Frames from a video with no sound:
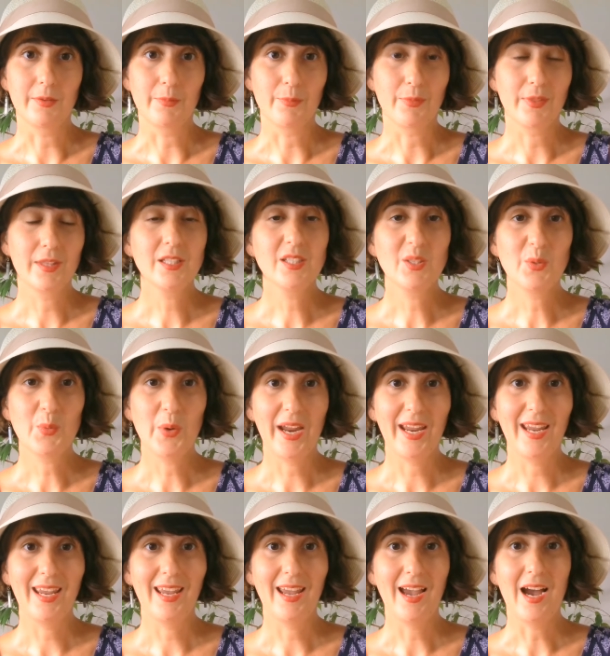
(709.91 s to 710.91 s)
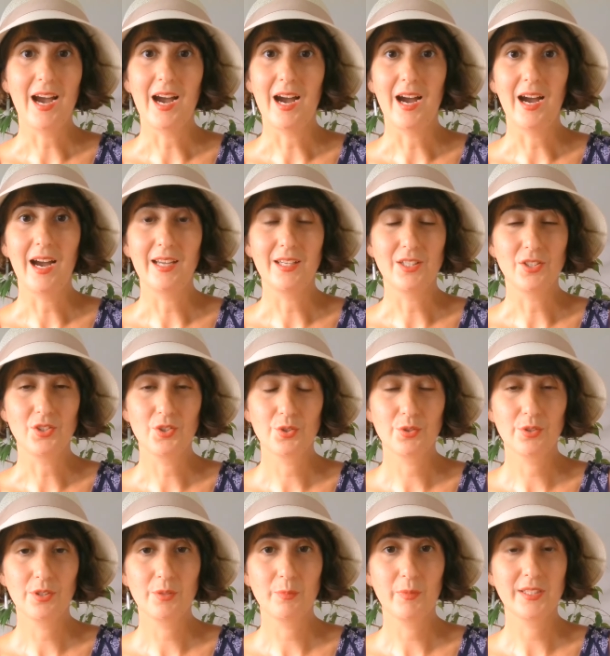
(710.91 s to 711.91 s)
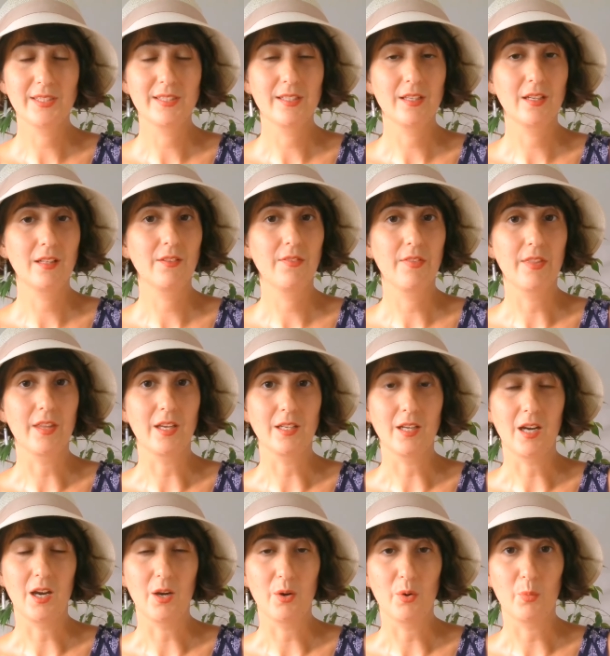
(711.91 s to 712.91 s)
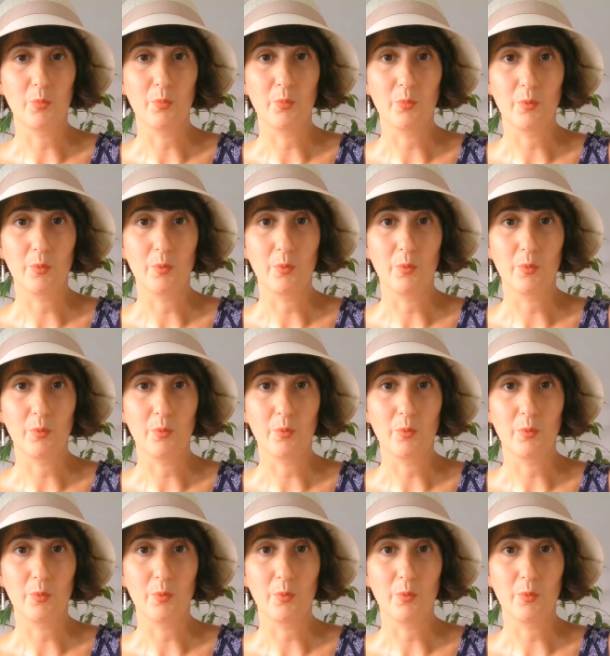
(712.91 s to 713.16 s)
This way I ensured myself that I